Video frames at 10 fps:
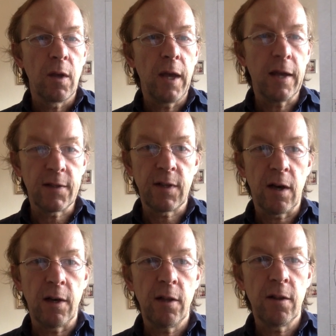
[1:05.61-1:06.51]

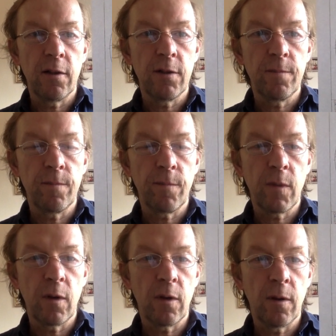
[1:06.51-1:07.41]
exile
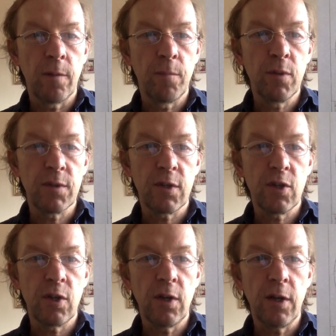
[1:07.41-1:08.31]

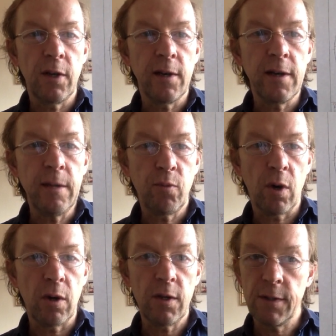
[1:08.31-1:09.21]
position in
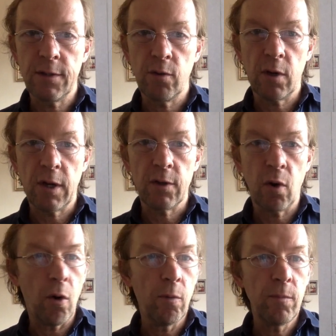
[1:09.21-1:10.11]
Libra. He's not at
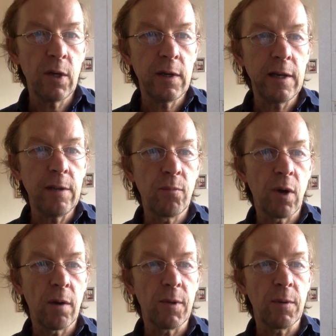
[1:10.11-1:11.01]
home in
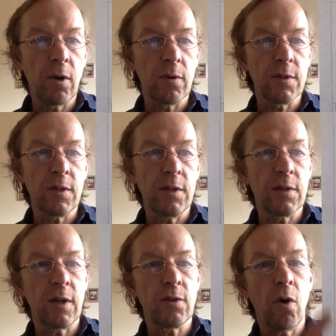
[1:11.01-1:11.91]
Libra because he's
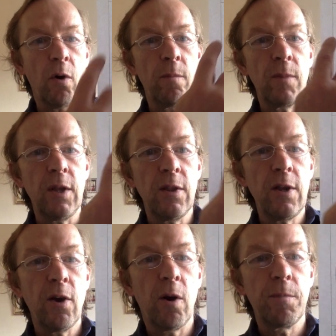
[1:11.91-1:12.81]
at home in
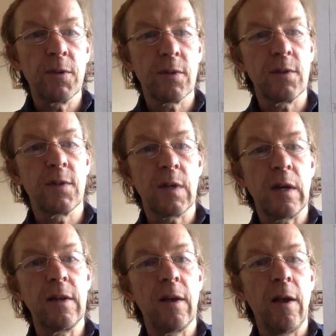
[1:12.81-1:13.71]
the opposite
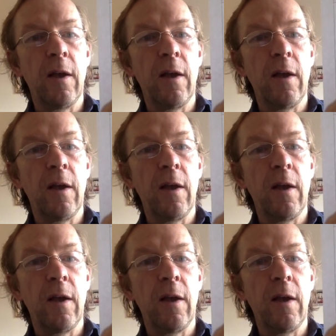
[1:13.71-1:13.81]
side,